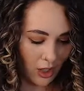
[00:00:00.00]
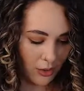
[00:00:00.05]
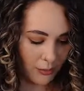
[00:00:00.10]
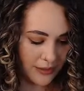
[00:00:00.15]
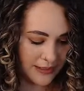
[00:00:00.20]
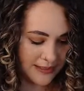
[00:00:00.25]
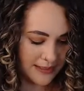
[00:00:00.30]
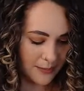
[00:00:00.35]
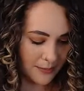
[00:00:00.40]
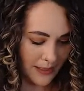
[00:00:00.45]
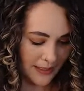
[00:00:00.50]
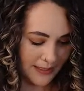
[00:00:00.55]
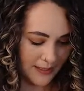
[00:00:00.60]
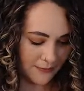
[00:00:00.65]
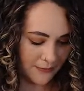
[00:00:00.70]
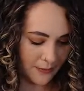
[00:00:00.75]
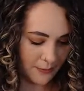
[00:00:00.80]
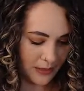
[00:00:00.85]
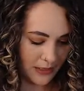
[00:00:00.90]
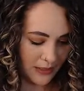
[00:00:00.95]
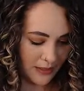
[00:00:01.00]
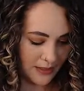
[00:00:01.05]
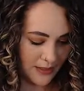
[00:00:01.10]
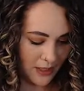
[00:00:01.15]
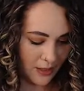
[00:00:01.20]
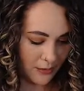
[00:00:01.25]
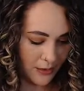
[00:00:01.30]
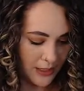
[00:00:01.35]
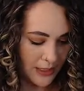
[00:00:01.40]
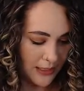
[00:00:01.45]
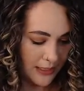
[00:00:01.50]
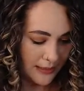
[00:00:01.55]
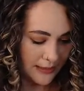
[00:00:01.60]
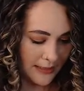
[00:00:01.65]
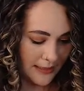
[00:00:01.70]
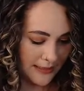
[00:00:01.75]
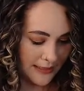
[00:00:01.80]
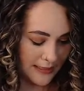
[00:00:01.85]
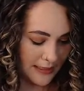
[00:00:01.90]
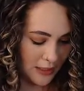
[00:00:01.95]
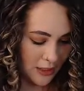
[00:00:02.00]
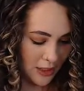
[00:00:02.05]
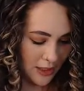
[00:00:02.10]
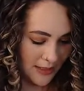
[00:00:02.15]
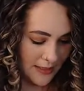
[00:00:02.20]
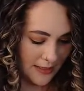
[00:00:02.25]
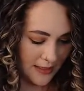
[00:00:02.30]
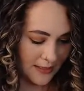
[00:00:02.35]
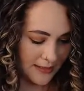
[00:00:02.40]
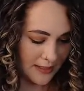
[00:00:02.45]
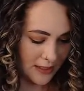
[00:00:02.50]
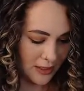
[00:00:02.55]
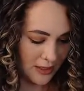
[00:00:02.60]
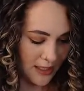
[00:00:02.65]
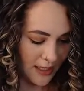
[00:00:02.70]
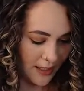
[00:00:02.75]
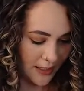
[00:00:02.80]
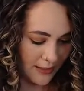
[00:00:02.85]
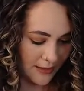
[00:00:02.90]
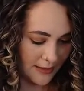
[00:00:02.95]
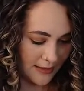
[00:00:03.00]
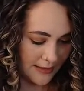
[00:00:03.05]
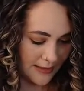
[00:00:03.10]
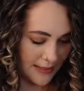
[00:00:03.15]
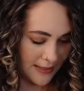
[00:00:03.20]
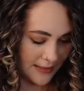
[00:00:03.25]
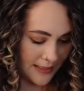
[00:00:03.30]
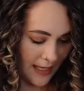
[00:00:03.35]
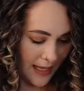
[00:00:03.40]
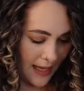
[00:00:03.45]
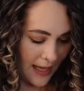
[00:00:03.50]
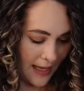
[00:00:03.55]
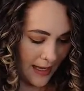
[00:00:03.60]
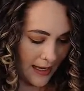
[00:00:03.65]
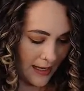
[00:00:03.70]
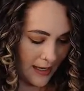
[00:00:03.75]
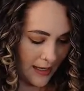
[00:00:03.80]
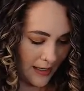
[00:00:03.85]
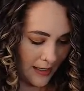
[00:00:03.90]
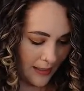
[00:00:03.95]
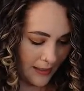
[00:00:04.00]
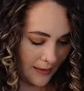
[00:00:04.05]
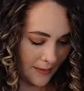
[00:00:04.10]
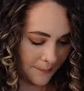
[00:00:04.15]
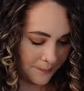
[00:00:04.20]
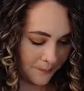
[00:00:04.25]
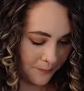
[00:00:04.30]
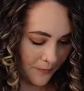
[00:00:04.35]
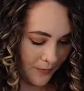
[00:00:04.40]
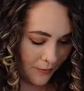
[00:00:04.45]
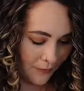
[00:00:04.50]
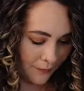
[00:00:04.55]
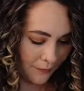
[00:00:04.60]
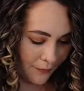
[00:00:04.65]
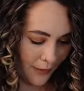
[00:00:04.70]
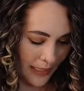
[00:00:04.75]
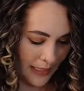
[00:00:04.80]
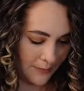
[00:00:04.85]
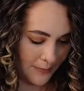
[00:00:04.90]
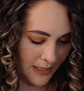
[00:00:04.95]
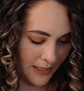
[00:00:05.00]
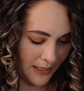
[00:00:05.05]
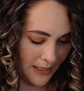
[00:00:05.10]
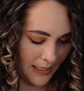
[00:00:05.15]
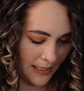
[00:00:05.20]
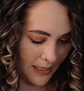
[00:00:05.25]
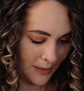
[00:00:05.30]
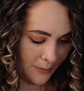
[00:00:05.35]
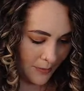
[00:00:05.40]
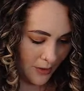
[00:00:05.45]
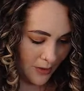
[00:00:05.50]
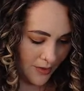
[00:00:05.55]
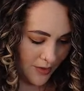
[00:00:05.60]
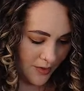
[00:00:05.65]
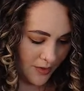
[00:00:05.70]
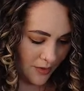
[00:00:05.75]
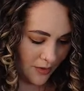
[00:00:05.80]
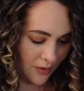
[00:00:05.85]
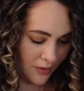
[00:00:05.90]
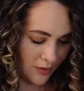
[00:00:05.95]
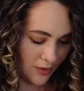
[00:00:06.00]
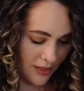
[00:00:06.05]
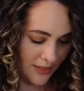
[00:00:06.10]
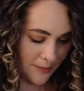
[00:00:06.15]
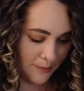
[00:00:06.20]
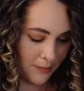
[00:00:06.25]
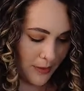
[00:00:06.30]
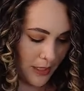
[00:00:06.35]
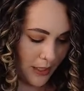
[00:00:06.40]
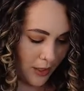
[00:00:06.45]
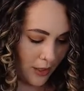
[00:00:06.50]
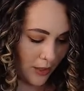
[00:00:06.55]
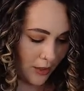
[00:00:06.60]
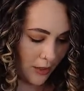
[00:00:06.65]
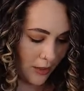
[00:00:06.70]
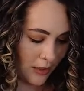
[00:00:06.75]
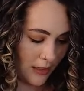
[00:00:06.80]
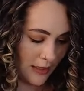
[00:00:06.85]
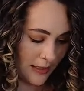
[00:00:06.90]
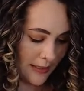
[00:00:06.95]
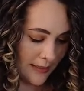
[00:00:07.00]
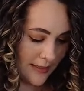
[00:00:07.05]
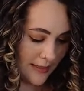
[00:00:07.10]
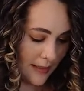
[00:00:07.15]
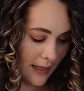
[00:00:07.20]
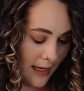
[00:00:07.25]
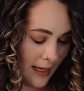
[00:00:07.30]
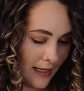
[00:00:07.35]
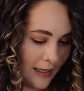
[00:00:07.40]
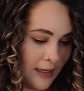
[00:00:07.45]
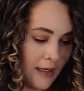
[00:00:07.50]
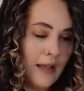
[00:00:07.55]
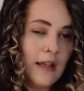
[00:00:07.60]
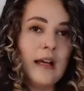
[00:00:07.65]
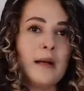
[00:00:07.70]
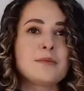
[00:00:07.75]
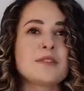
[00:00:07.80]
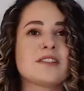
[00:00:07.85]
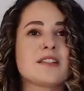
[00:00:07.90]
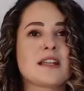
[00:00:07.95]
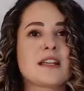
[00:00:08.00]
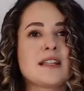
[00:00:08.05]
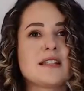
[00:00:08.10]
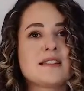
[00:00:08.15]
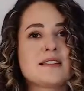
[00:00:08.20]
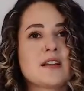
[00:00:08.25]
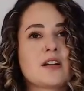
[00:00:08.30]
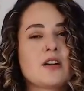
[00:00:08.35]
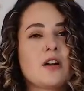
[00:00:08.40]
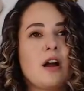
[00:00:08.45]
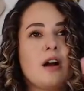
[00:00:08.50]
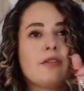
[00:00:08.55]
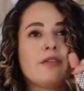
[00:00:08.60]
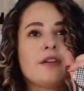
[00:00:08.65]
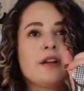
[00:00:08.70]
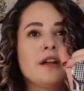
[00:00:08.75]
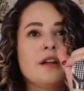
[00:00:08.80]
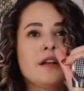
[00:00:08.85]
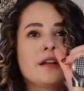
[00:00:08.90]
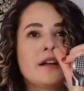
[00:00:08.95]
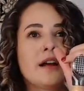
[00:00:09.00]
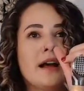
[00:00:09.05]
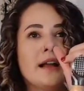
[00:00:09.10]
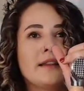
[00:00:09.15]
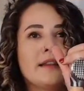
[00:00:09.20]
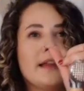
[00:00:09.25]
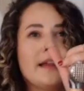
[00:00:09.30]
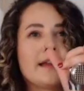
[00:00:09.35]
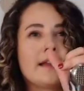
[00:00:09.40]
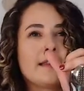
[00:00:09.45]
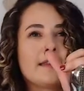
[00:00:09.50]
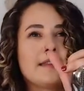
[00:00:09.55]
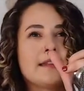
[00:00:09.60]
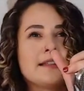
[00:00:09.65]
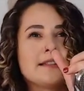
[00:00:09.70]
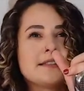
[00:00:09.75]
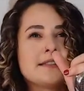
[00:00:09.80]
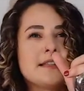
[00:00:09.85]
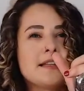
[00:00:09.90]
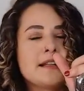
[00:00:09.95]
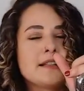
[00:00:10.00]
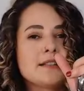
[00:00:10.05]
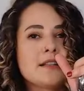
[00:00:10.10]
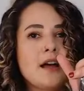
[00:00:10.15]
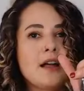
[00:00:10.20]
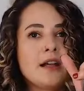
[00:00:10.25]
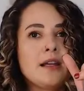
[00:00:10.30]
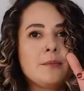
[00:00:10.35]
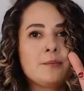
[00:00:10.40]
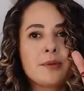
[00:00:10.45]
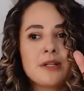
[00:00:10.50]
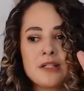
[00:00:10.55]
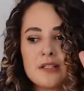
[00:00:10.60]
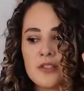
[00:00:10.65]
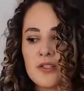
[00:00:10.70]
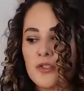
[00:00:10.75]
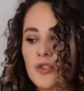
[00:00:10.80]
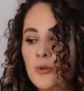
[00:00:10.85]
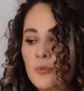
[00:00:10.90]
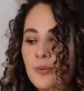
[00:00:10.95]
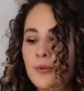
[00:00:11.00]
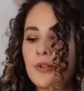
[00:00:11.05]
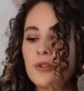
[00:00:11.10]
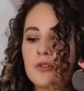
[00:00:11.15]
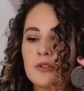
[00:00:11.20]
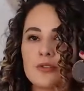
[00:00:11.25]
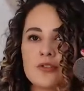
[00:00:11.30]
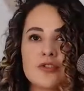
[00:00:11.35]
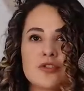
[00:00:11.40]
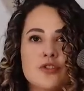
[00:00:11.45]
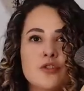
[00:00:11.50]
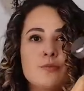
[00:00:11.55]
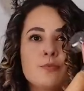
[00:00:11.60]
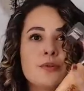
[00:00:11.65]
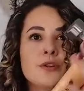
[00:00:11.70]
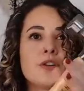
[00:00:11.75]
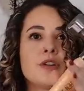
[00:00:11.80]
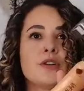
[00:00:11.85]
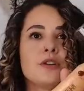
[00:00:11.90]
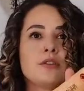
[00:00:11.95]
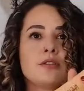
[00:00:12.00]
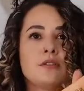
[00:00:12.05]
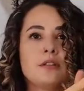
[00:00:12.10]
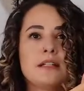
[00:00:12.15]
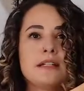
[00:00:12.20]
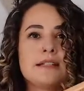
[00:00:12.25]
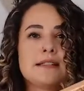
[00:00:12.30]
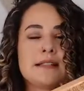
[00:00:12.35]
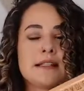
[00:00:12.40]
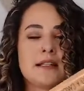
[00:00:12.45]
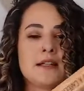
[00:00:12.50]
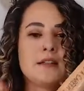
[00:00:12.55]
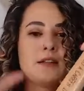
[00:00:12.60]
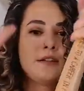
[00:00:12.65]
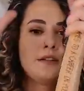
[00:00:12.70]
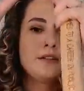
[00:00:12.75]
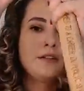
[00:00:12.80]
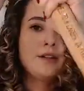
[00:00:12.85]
always the best for me. So this is just a framing hammer. So they're just bigger and it's got, I'm just taking a sticker off, got like these things on it, but super, super easy.